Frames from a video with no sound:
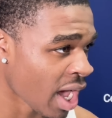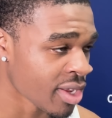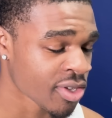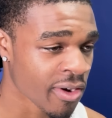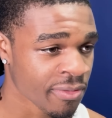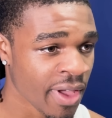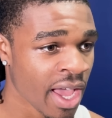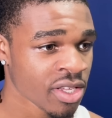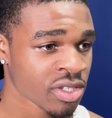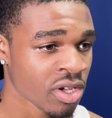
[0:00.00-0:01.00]
start
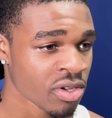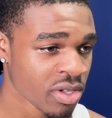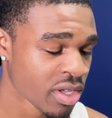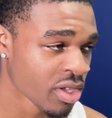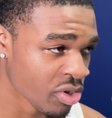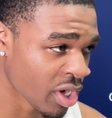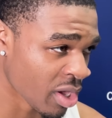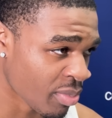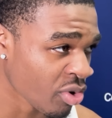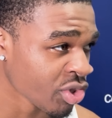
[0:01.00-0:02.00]
fast so you can
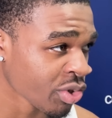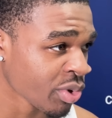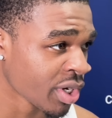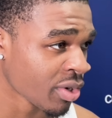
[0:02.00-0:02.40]
impose your will.